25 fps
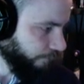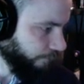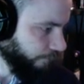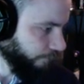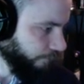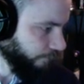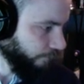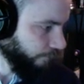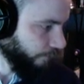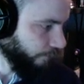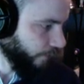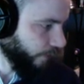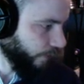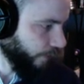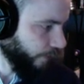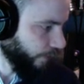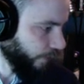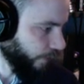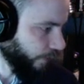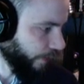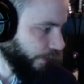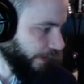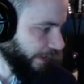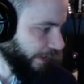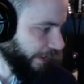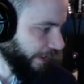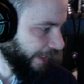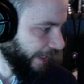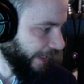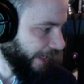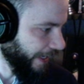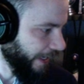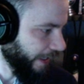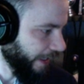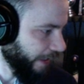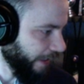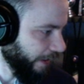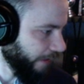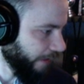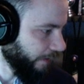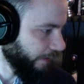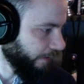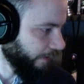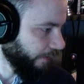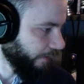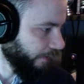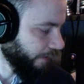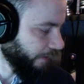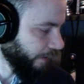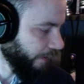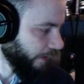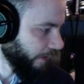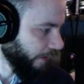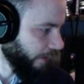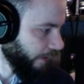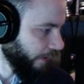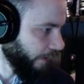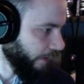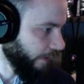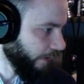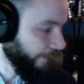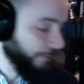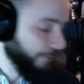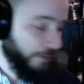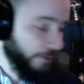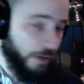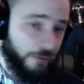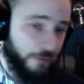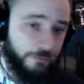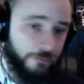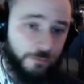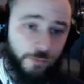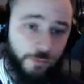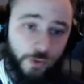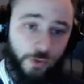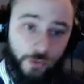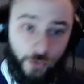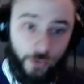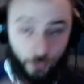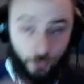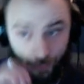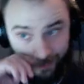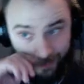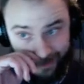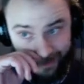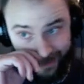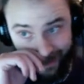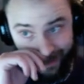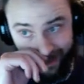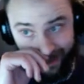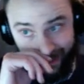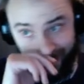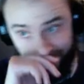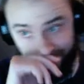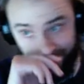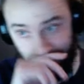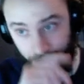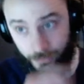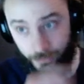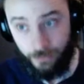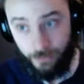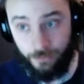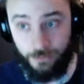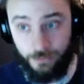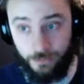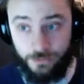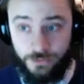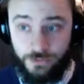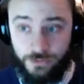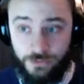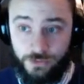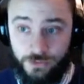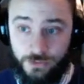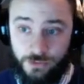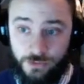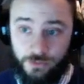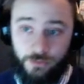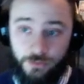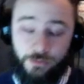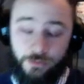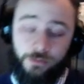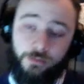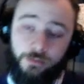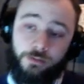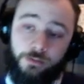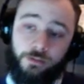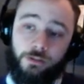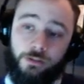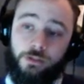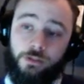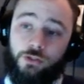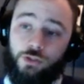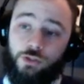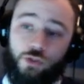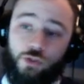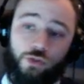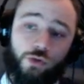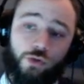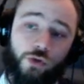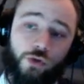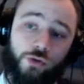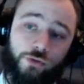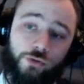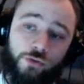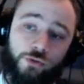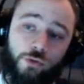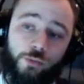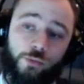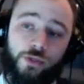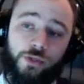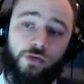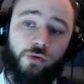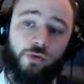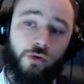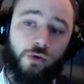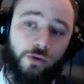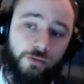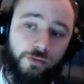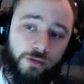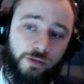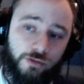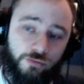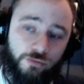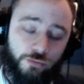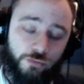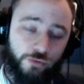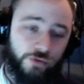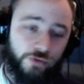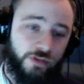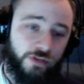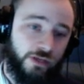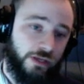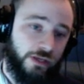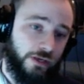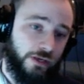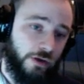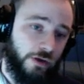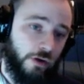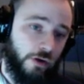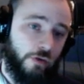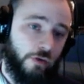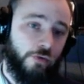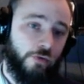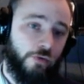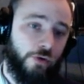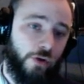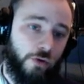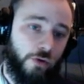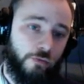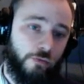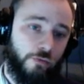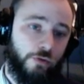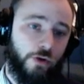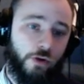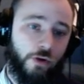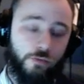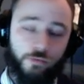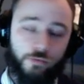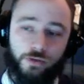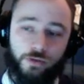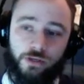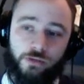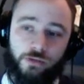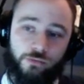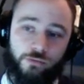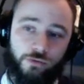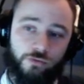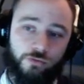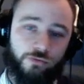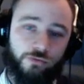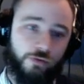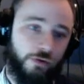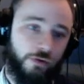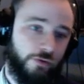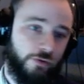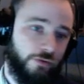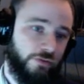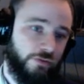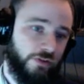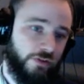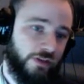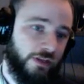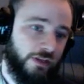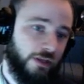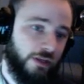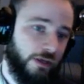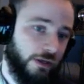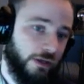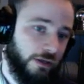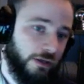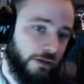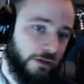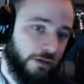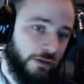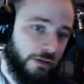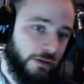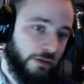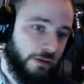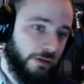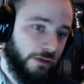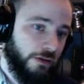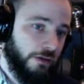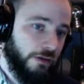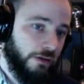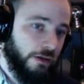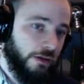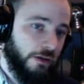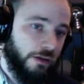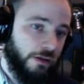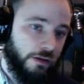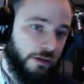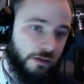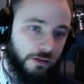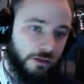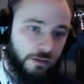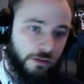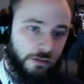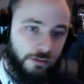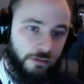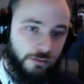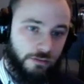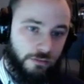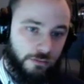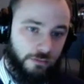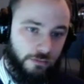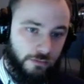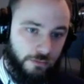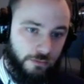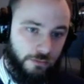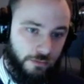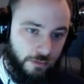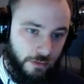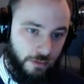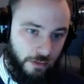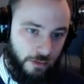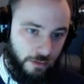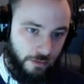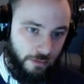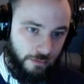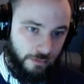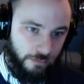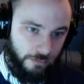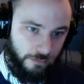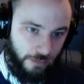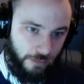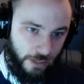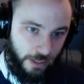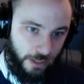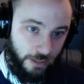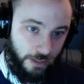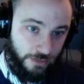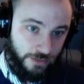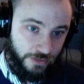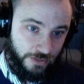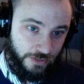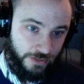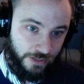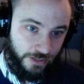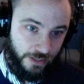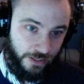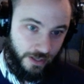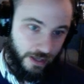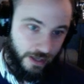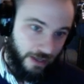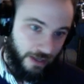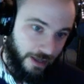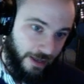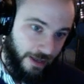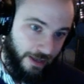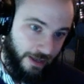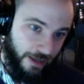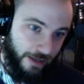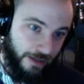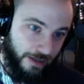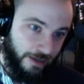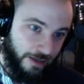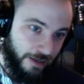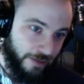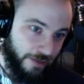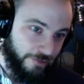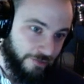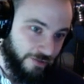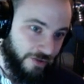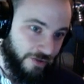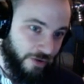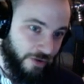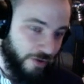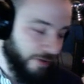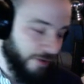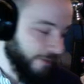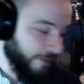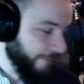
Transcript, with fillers: We need to do git add. Uh, if you're not familiar with git, this is you do you'll be doing this routine over and over and over again when you start using Git. Uh, Anna just said, "Hey, hey, Anna, how's it going?"